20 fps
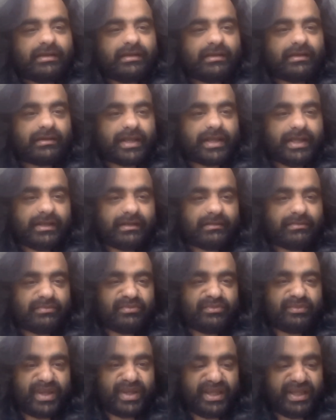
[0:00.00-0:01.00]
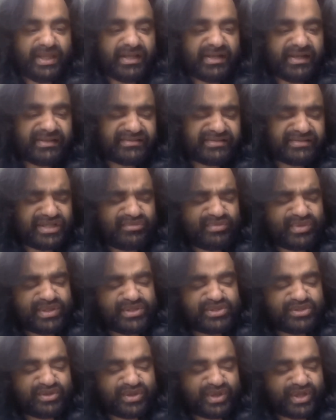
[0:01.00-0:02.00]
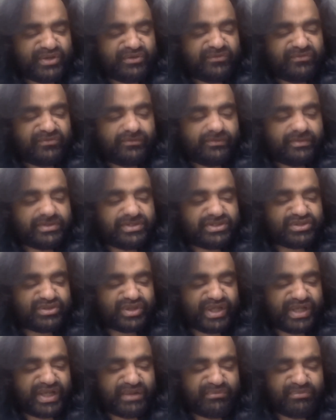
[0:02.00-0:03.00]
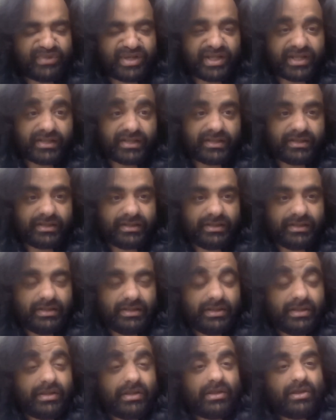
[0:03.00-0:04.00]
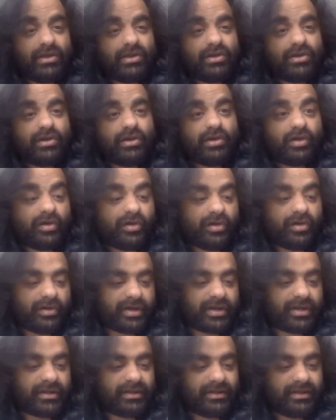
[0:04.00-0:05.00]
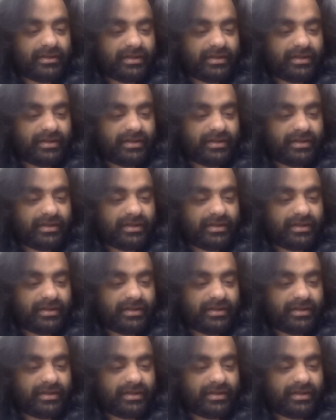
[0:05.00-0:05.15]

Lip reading: write my GATE exam and join M-Tech, or,